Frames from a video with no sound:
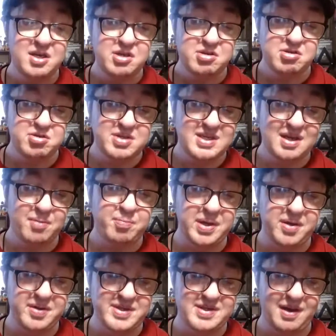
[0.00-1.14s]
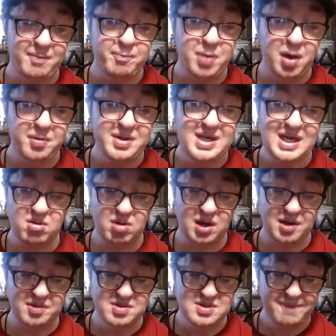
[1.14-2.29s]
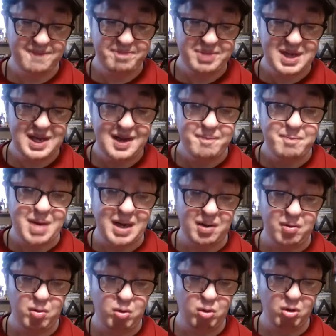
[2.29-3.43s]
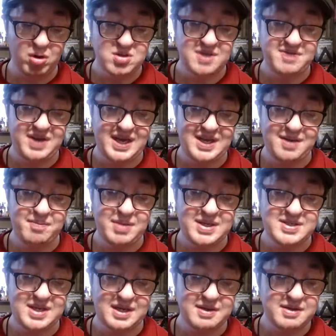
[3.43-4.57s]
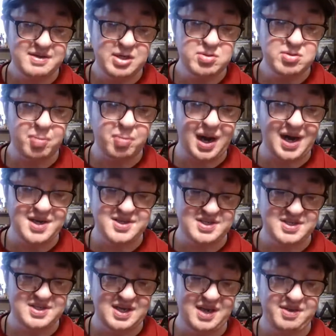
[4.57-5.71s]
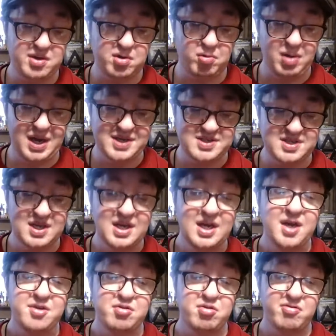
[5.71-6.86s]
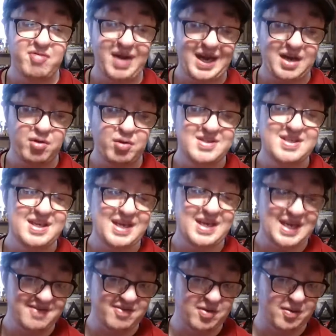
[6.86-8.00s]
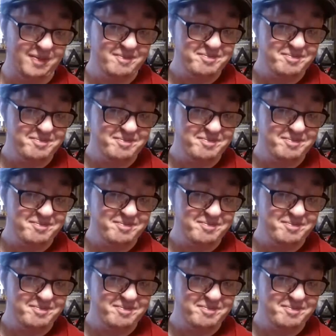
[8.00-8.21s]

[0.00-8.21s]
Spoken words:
using abilities of both heroes. Battle hordes of enemies and huge bosses in the quest to vanquish evil.